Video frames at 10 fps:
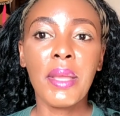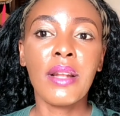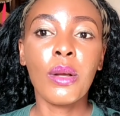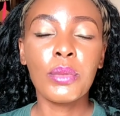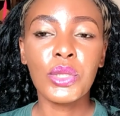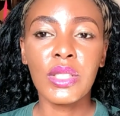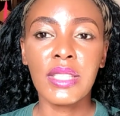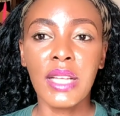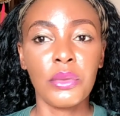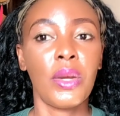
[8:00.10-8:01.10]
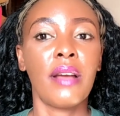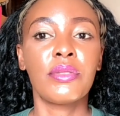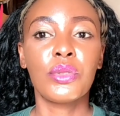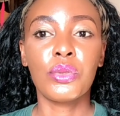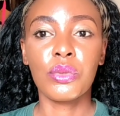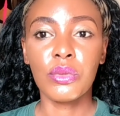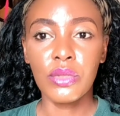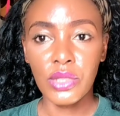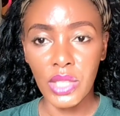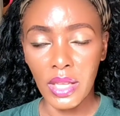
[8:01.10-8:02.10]
be an option that you have to
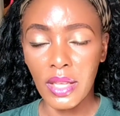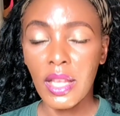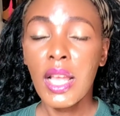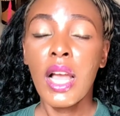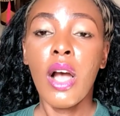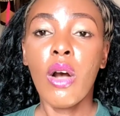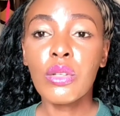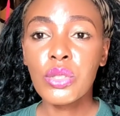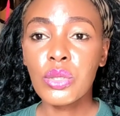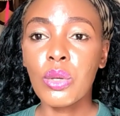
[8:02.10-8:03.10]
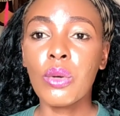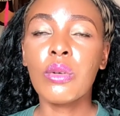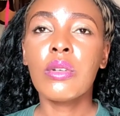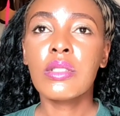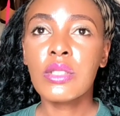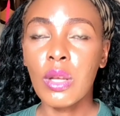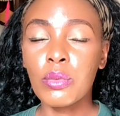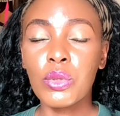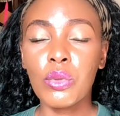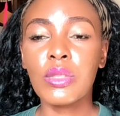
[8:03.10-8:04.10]
check. Also,
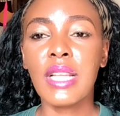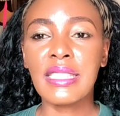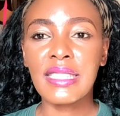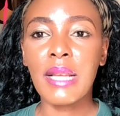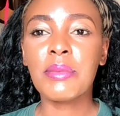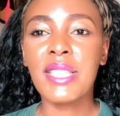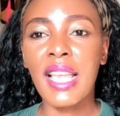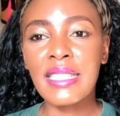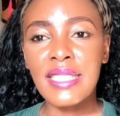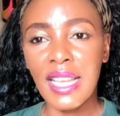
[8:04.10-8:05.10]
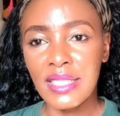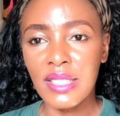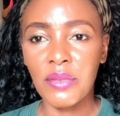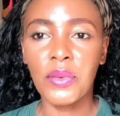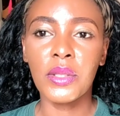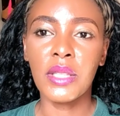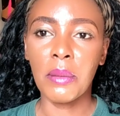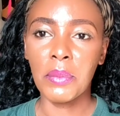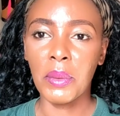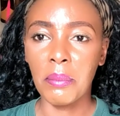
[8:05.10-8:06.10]
some schools accept HND for
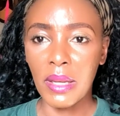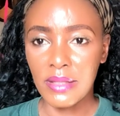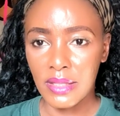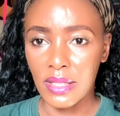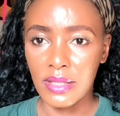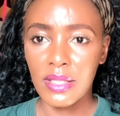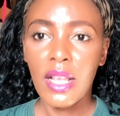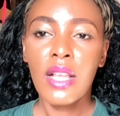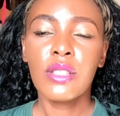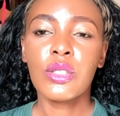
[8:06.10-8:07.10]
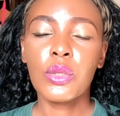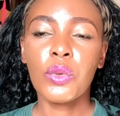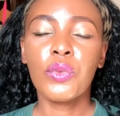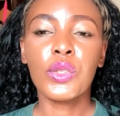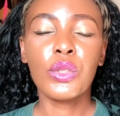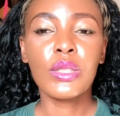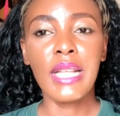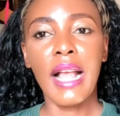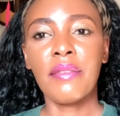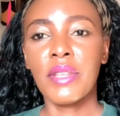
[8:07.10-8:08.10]
their pre-masters. So for those
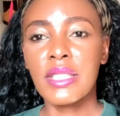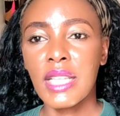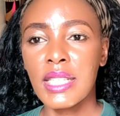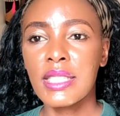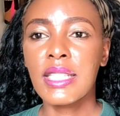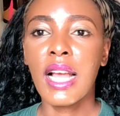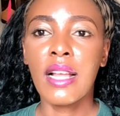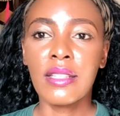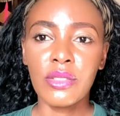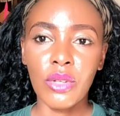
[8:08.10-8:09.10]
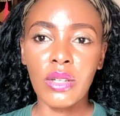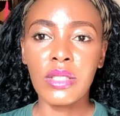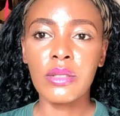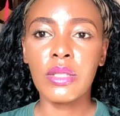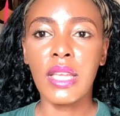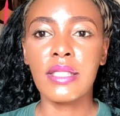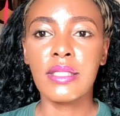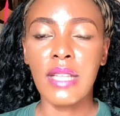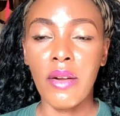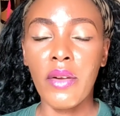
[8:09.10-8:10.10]
that have HND that are struggling to
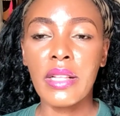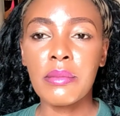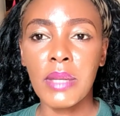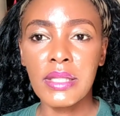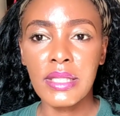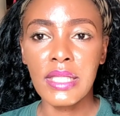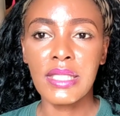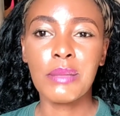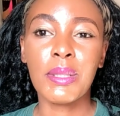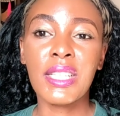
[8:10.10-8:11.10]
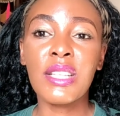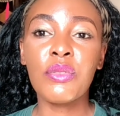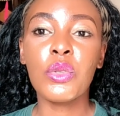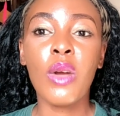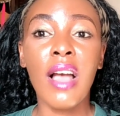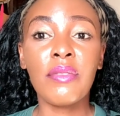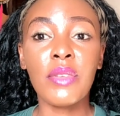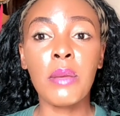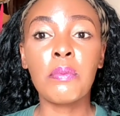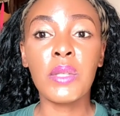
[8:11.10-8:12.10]
get direct masters, especially if you don't have
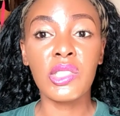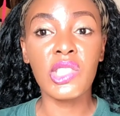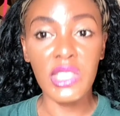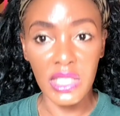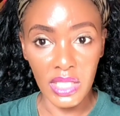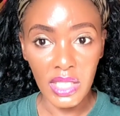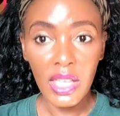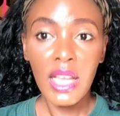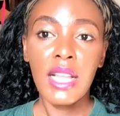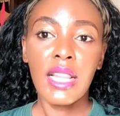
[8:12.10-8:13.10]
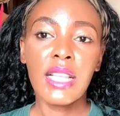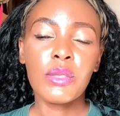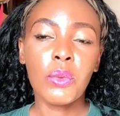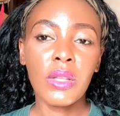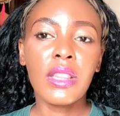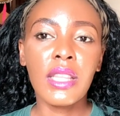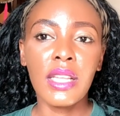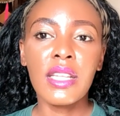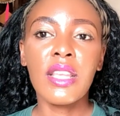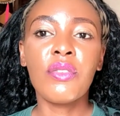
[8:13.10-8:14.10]
a PGD, that's one
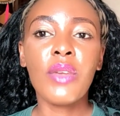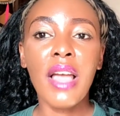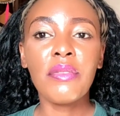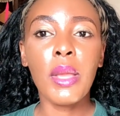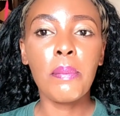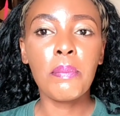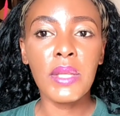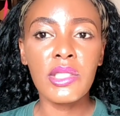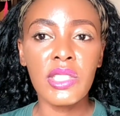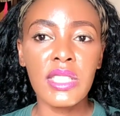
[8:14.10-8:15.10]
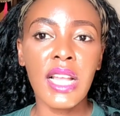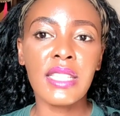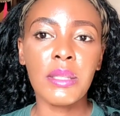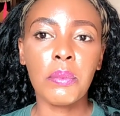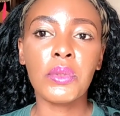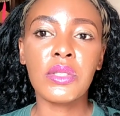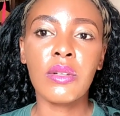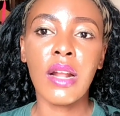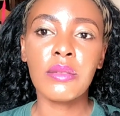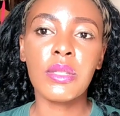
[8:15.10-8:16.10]
thing. If you have a PGD, that's a
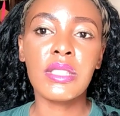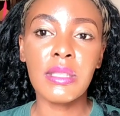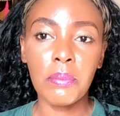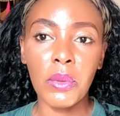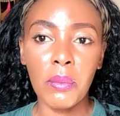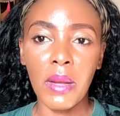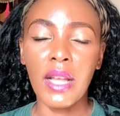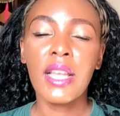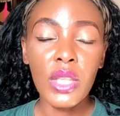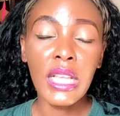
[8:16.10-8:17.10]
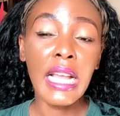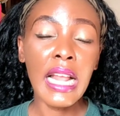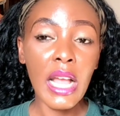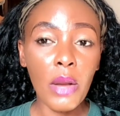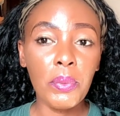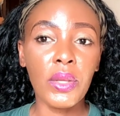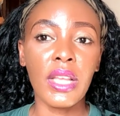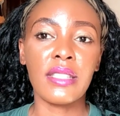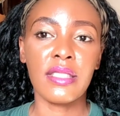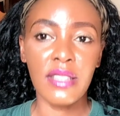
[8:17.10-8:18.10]
postgraduate diploma. It can help you
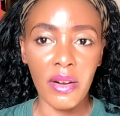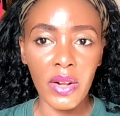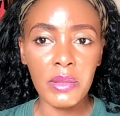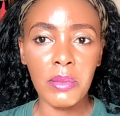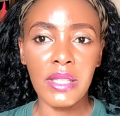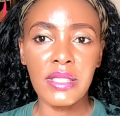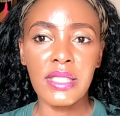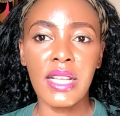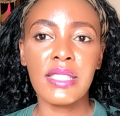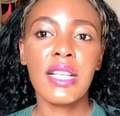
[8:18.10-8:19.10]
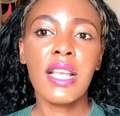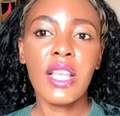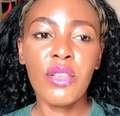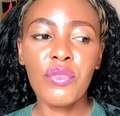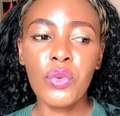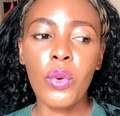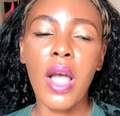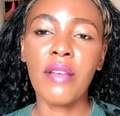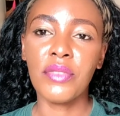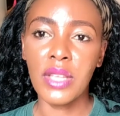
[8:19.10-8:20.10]
get a direct masters if you
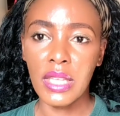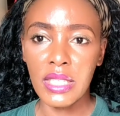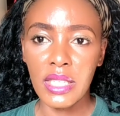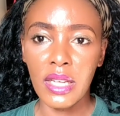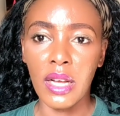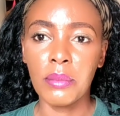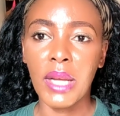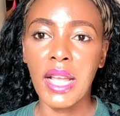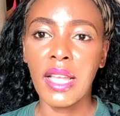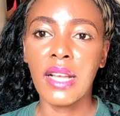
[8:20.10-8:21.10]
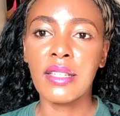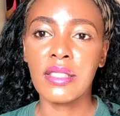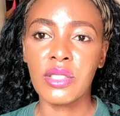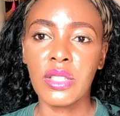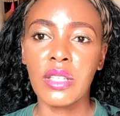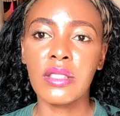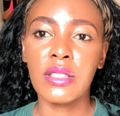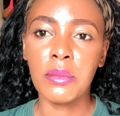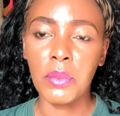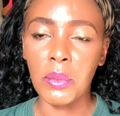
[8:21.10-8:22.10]
have a higher
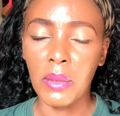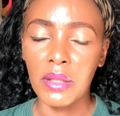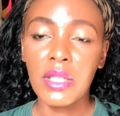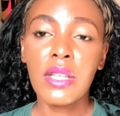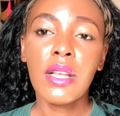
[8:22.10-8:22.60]
national diploma,